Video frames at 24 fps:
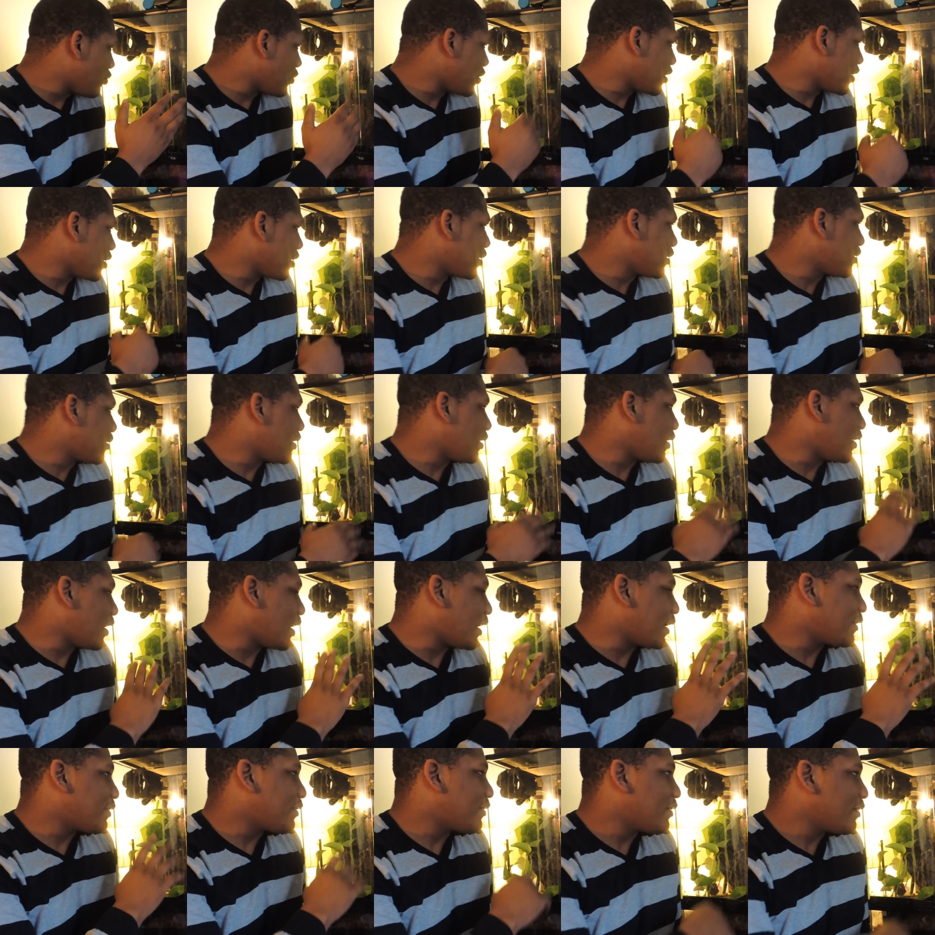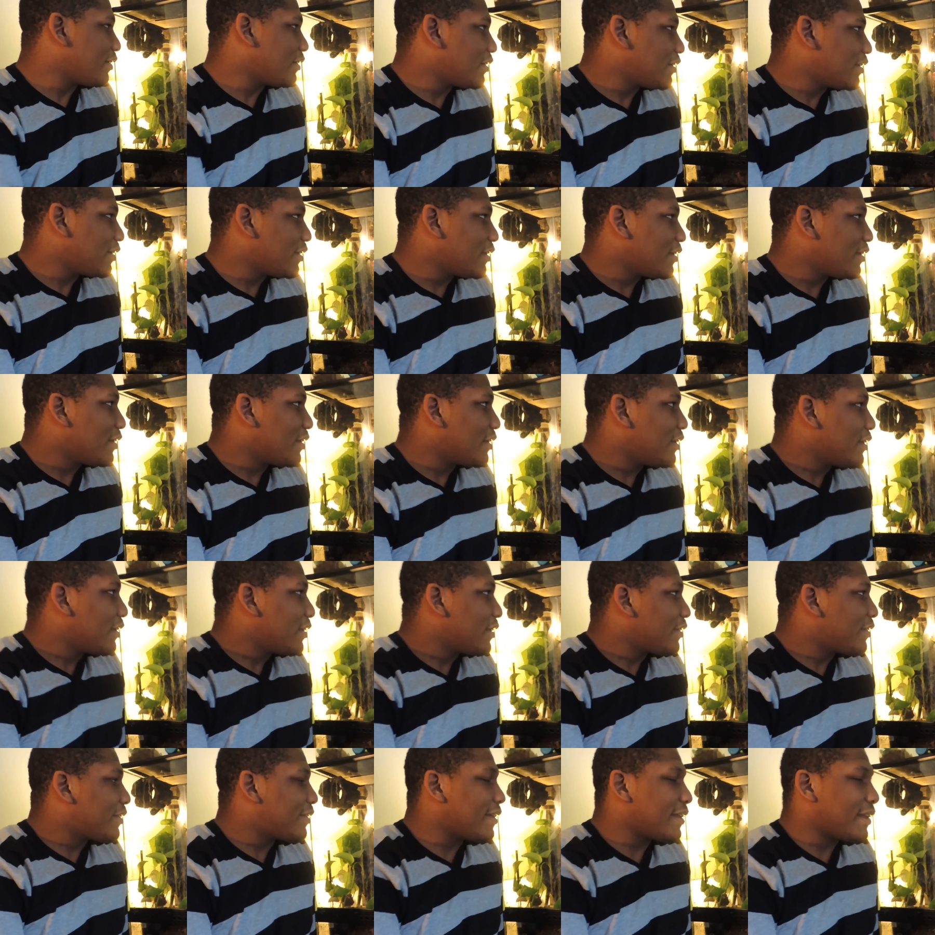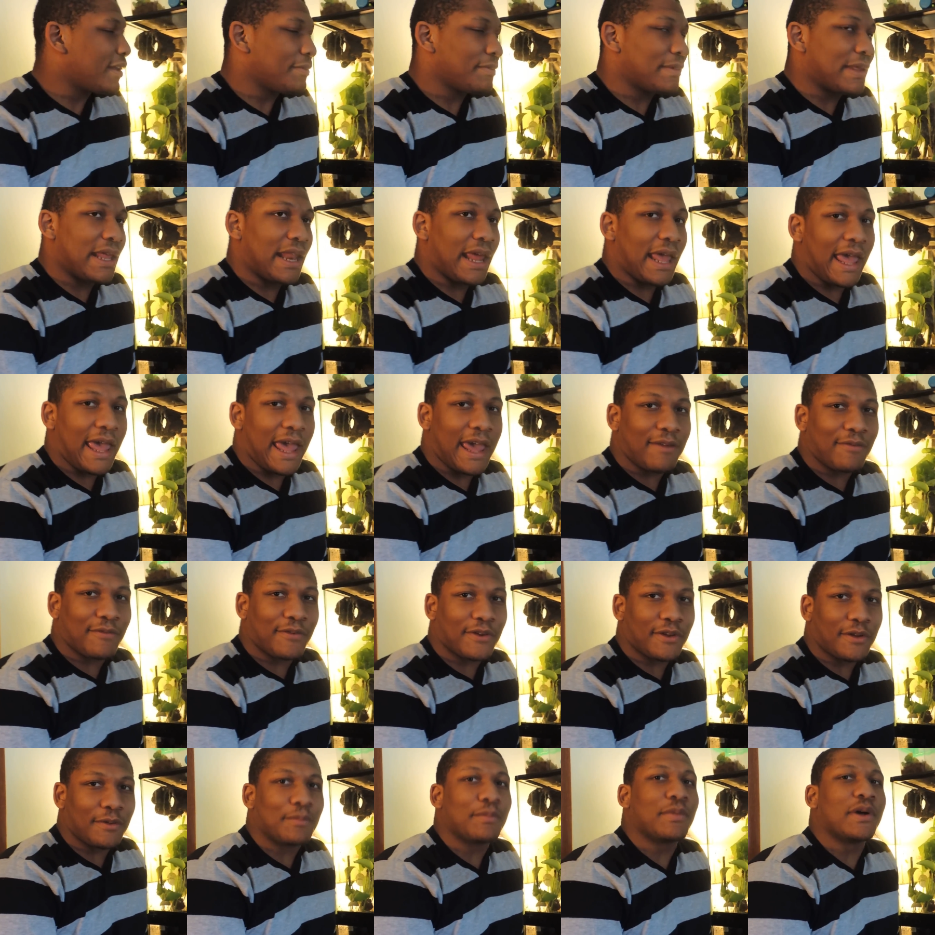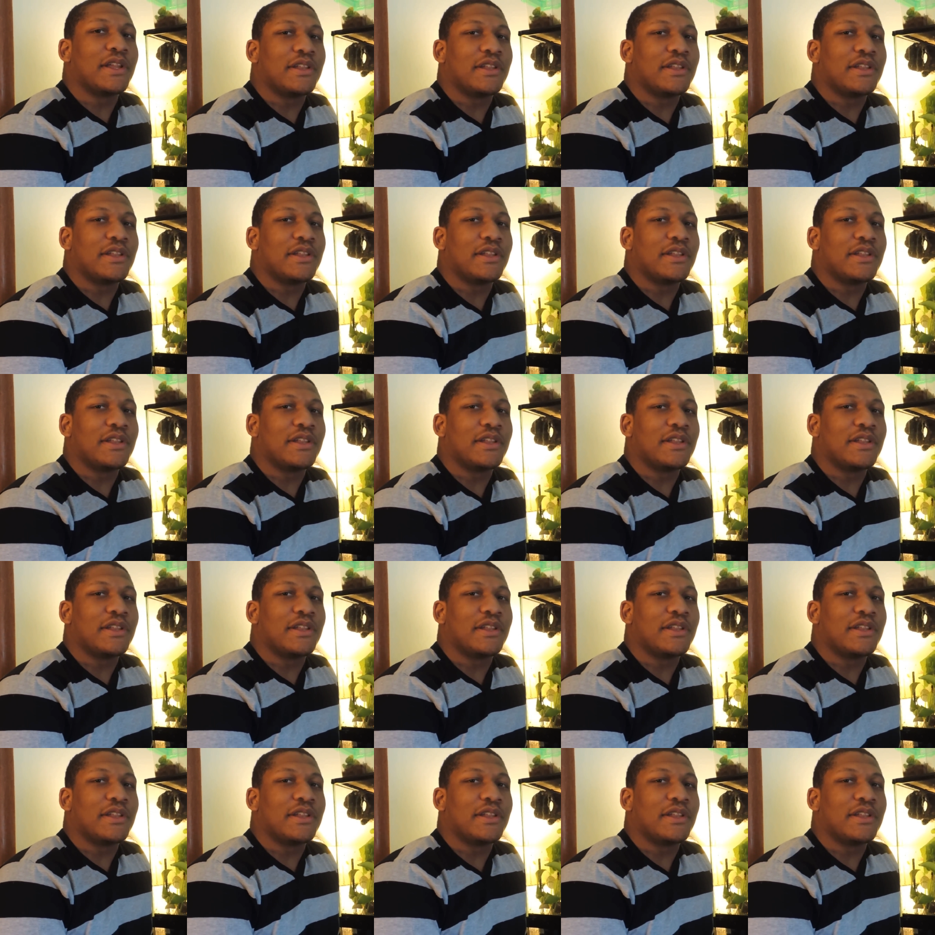ruining the nice setup that I had for them.